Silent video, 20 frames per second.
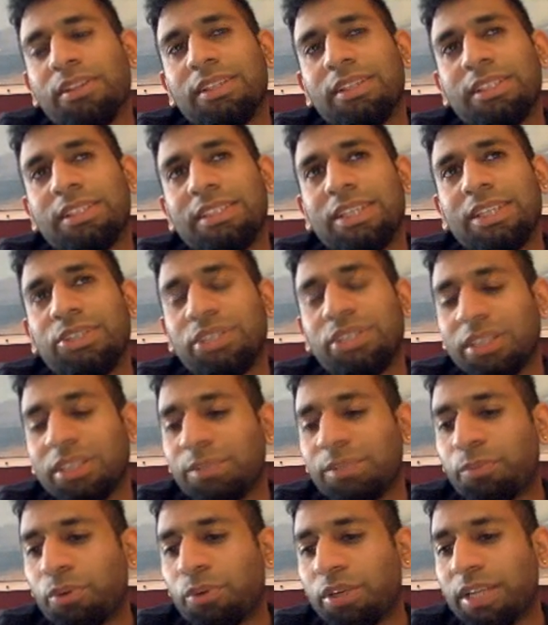actually an
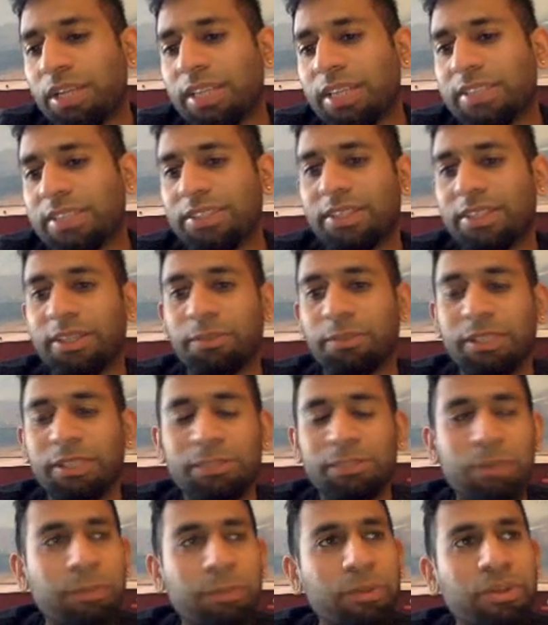important lesson right here, because
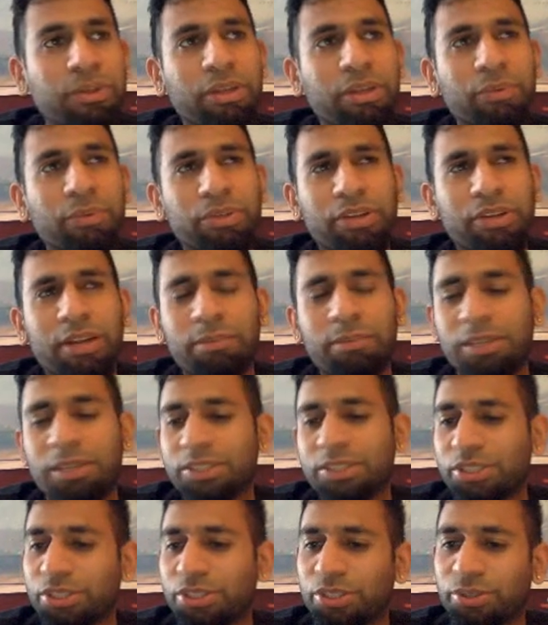people look at what
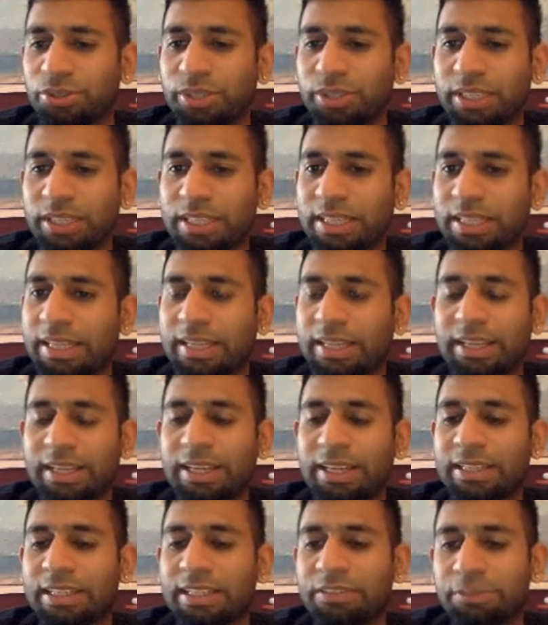grandmasters are doing and then think I
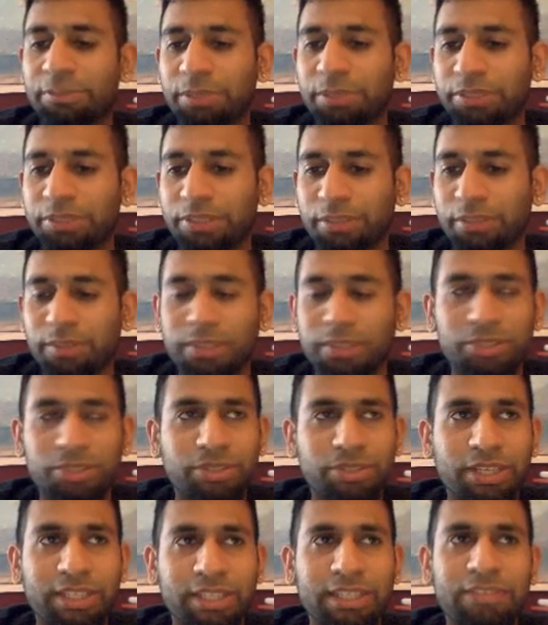can never be a grandmaster, or I
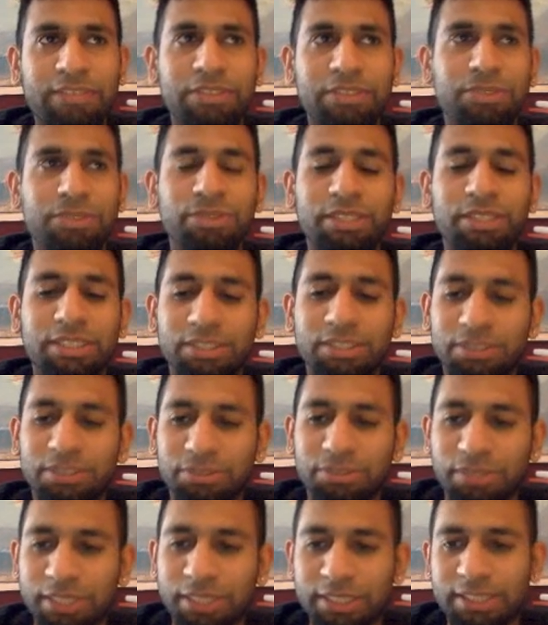can never do this,
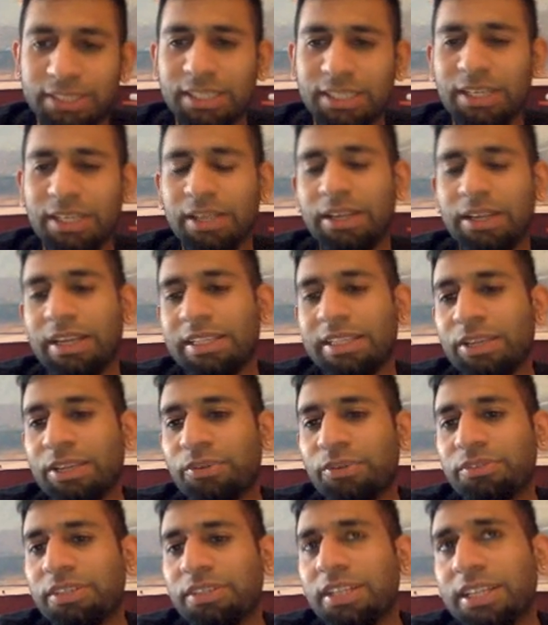right? And they don't
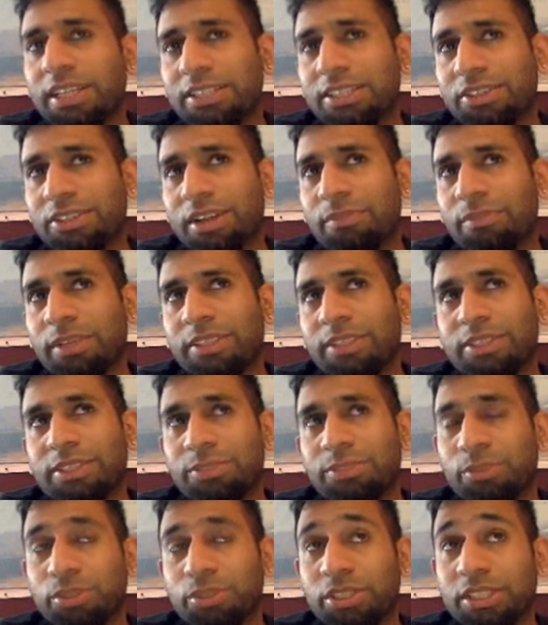realize grandmasters
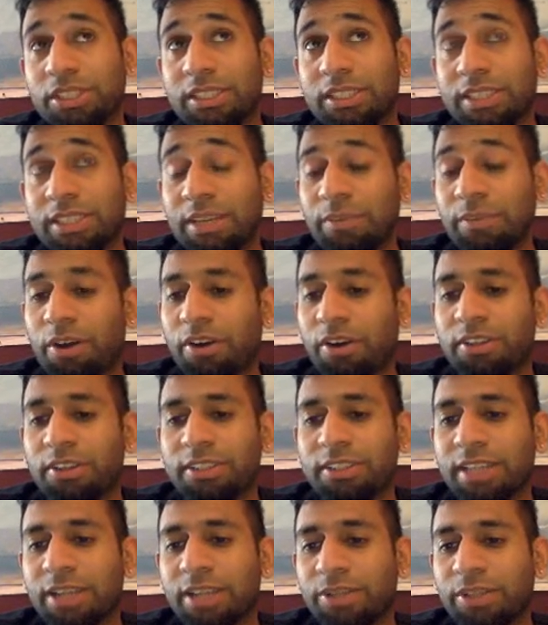most of the time aren't
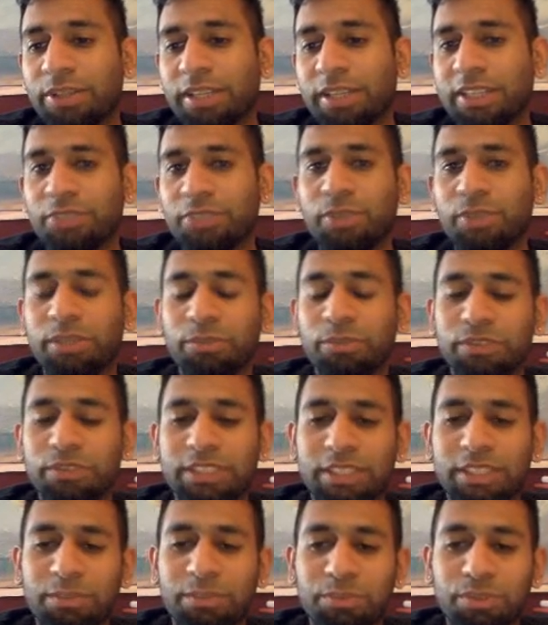calculating 20 moves
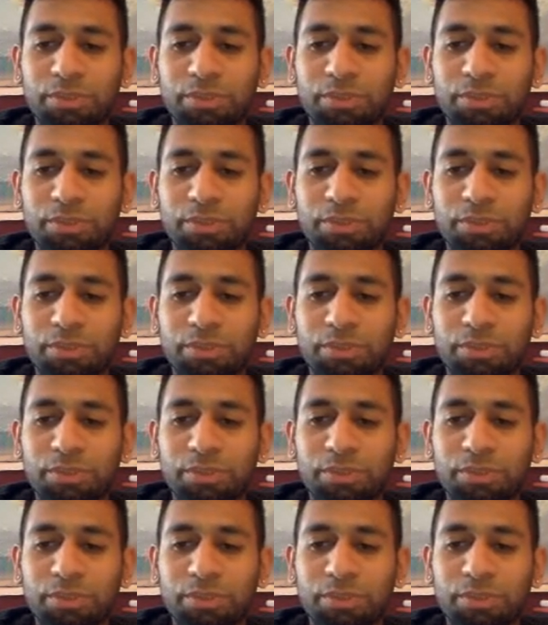deep.